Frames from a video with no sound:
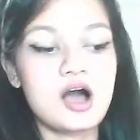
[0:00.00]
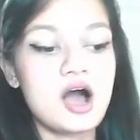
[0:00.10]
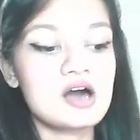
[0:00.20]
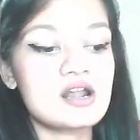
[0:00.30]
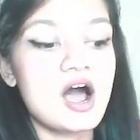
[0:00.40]

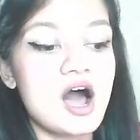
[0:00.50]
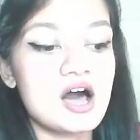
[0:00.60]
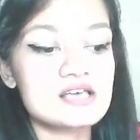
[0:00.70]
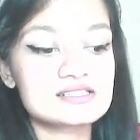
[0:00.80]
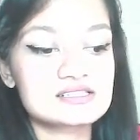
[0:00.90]
are
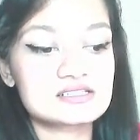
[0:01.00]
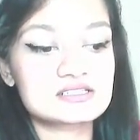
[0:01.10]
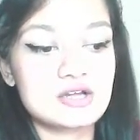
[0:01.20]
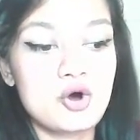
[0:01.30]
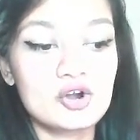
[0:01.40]

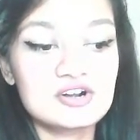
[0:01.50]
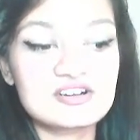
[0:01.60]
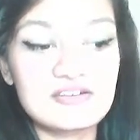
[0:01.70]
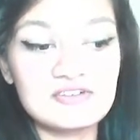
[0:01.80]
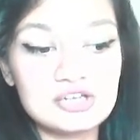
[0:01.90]
asked on
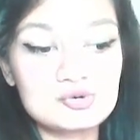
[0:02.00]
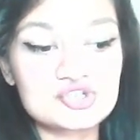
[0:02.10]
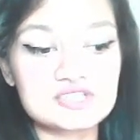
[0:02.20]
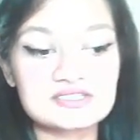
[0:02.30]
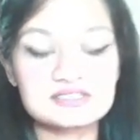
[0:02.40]

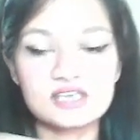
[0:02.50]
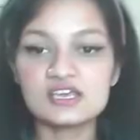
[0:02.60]
revolutions.